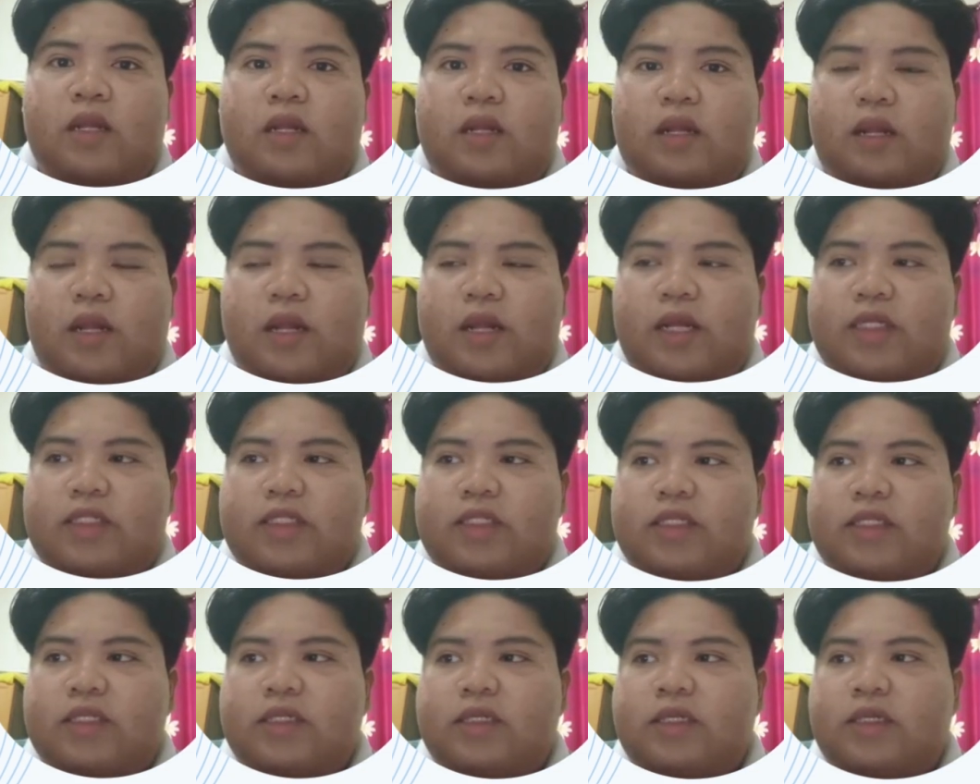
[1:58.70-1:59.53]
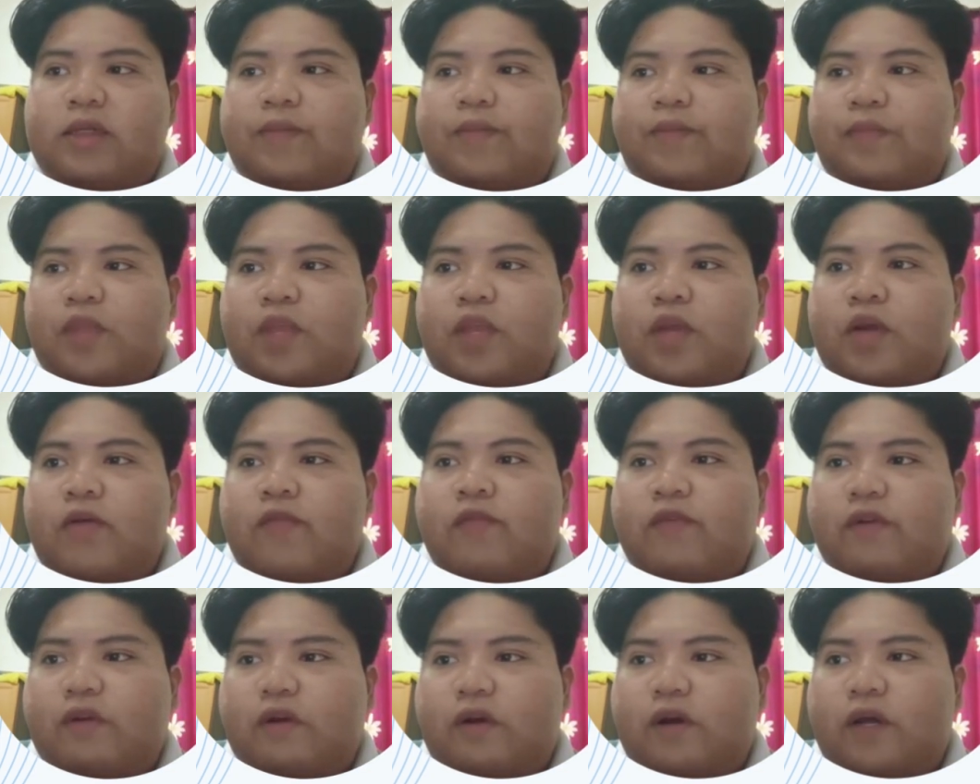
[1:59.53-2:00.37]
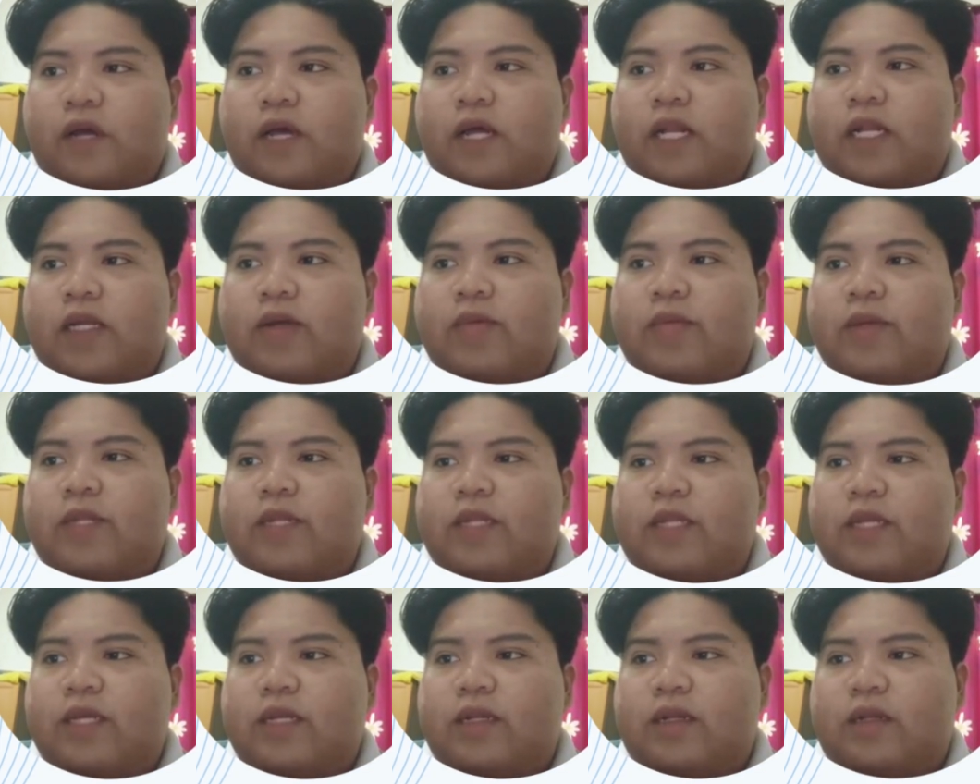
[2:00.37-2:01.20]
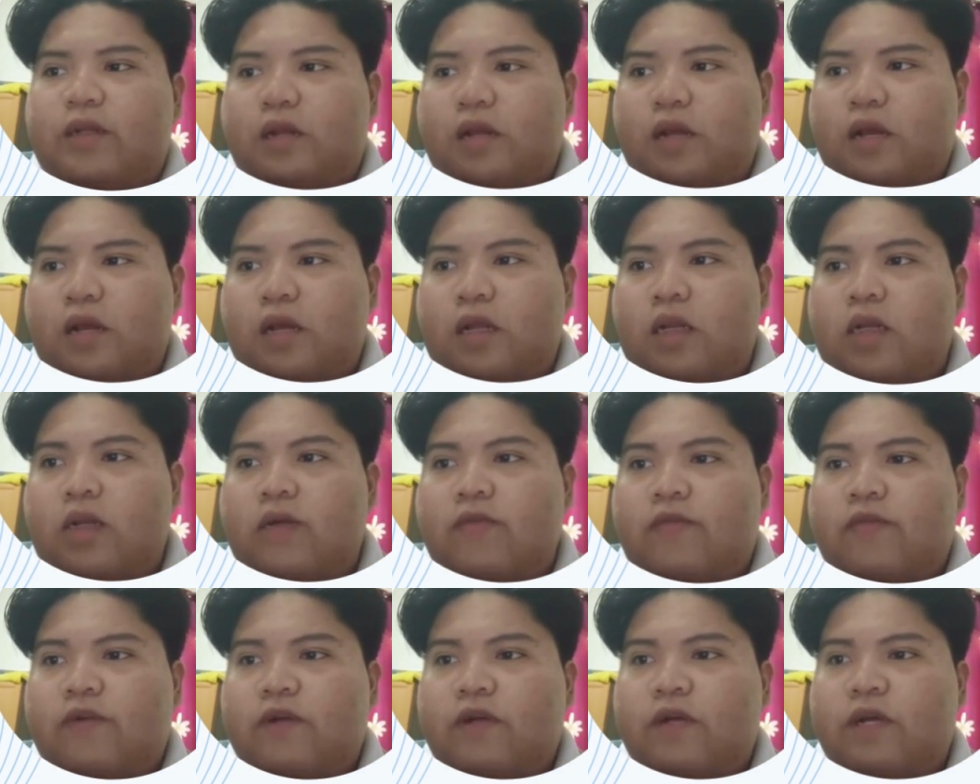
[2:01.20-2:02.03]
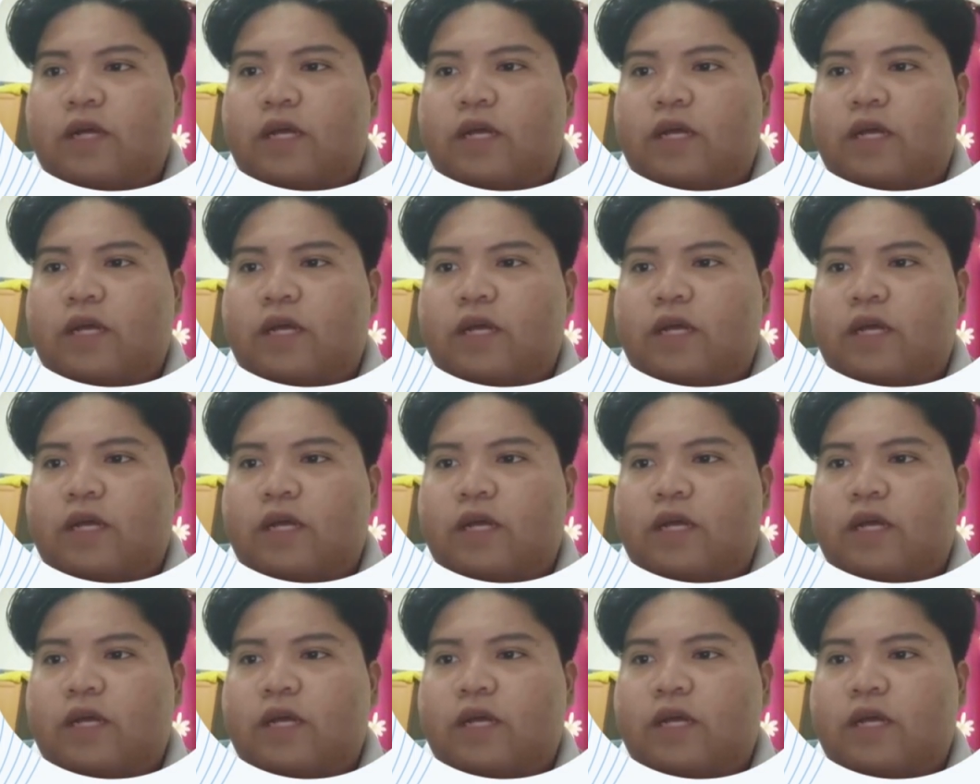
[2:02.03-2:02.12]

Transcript: Next, floor area method. The floor